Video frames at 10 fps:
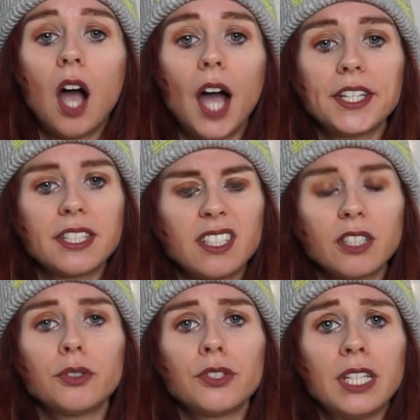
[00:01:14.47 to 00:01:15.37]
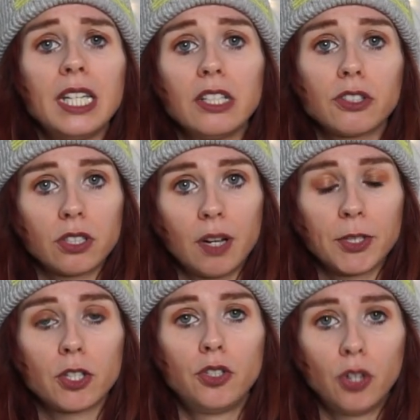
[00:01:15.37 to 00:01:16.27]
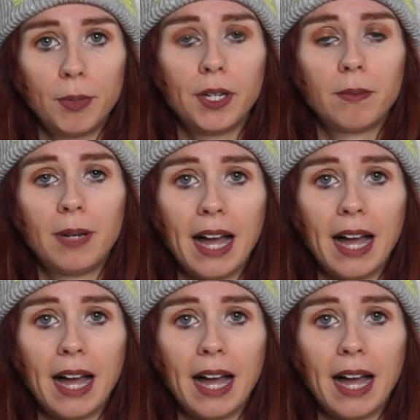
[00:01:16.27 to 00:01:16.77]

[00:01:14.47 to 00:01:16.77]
I still see Instagram as the dominant